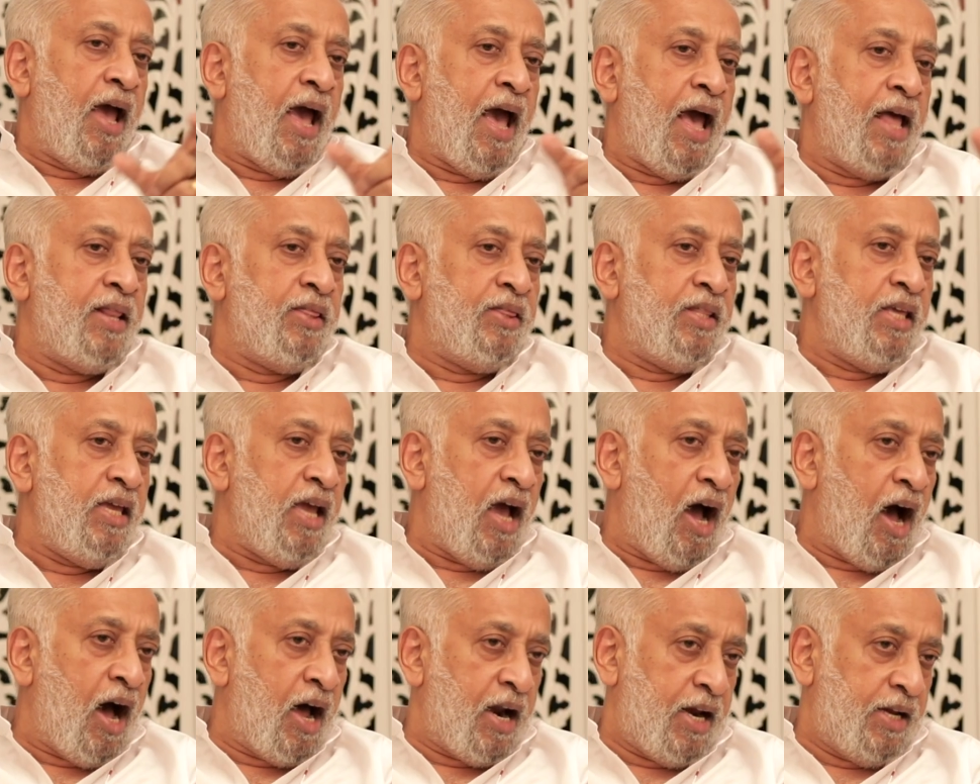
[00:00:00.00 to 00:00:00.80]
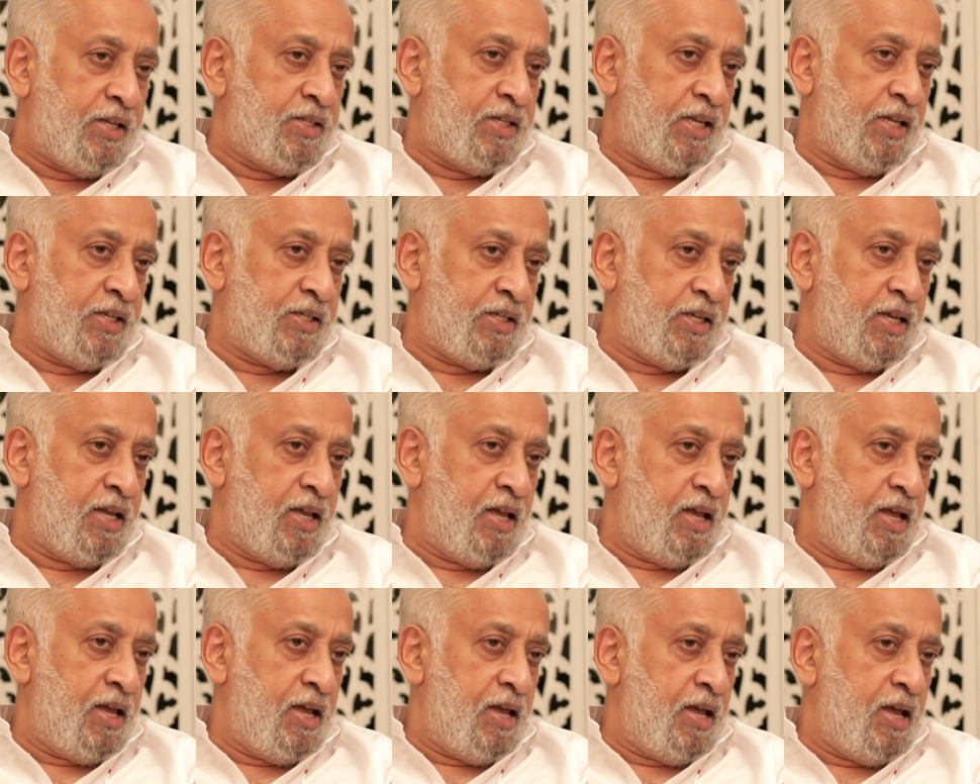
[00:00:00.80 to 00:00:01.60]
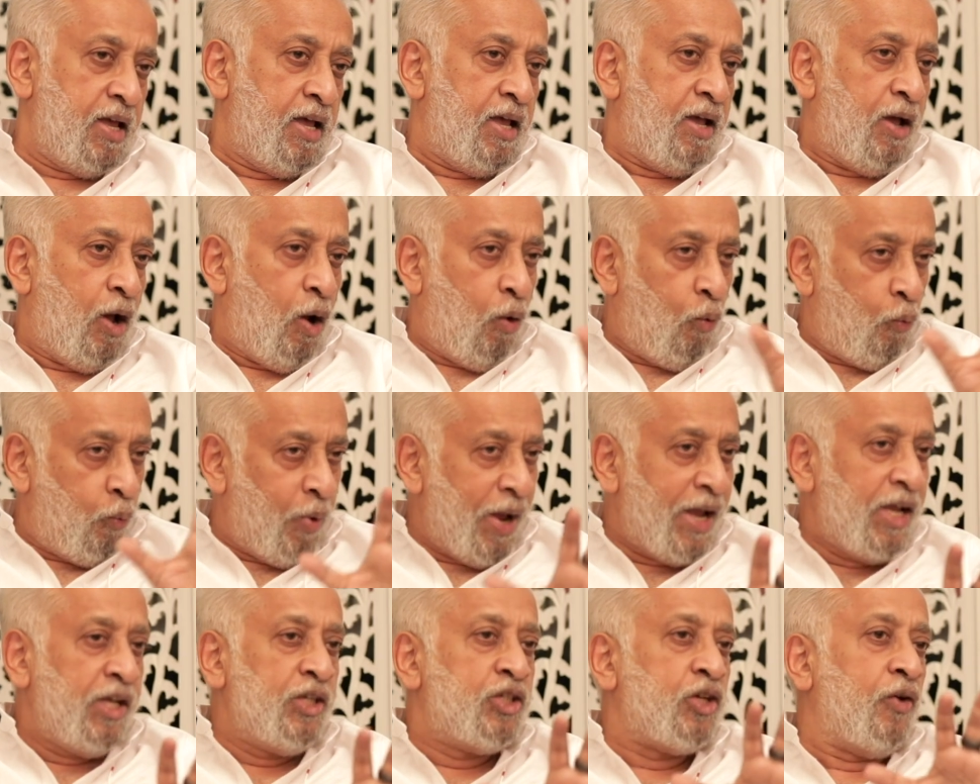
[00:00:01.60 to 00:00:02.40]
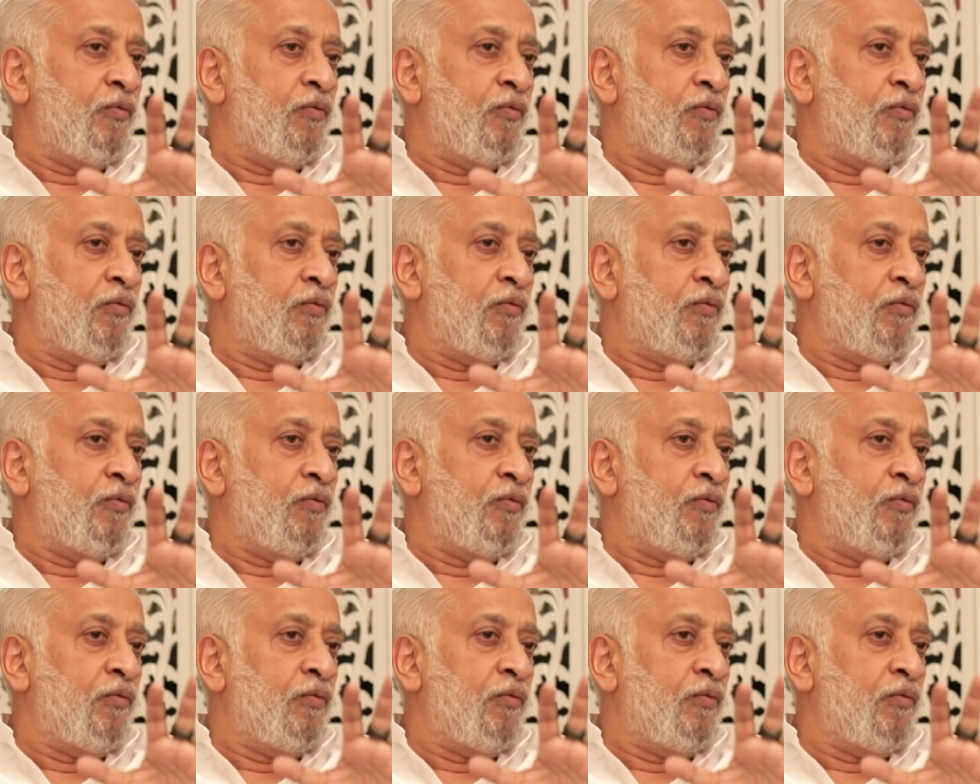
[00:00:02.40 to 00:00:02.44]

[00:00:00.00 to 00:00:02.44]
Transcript: and the RSS wings